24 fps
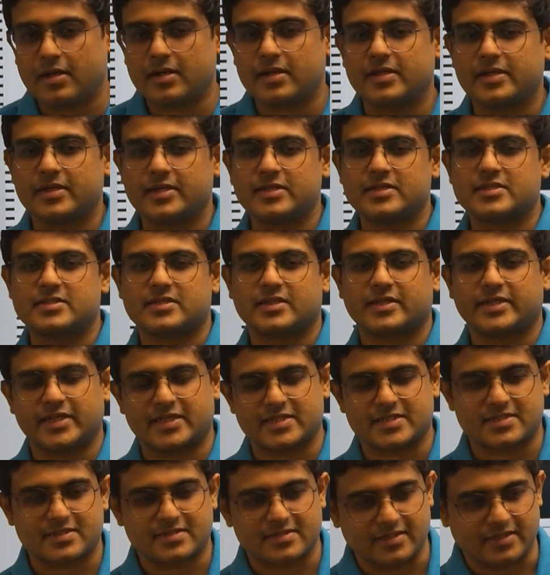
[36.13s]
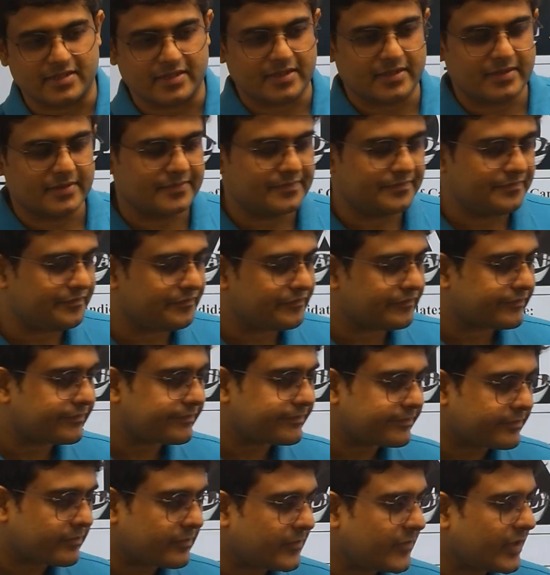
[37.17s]
each case study.
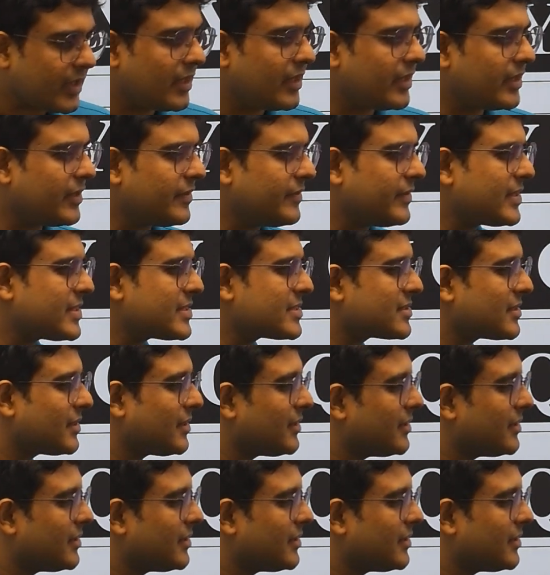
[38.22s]
Anyways,